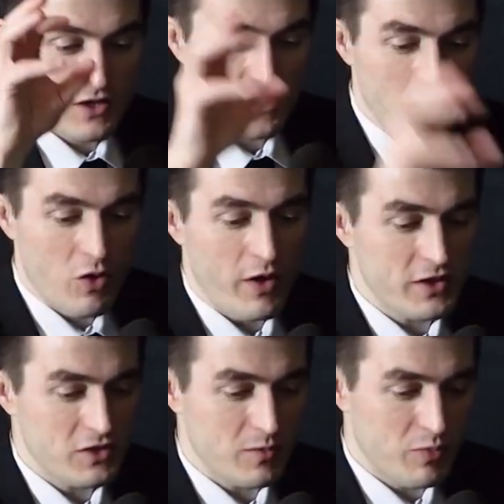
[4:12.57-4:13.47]
No
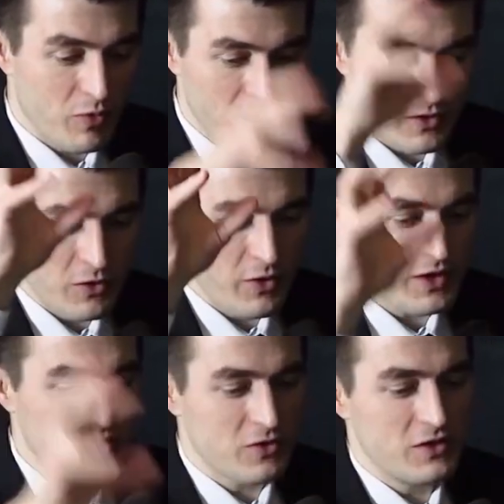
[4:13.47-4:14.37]
extra pork, no
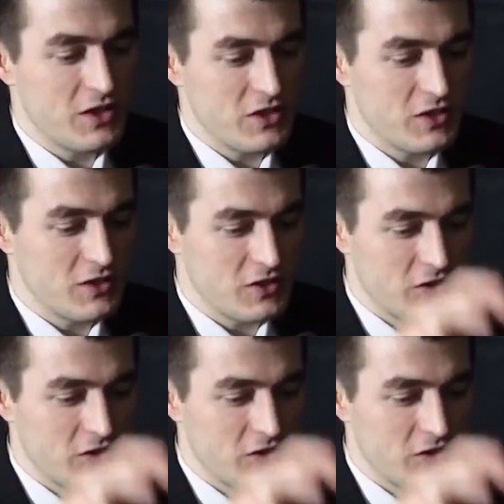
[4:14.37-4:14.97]
extra additions,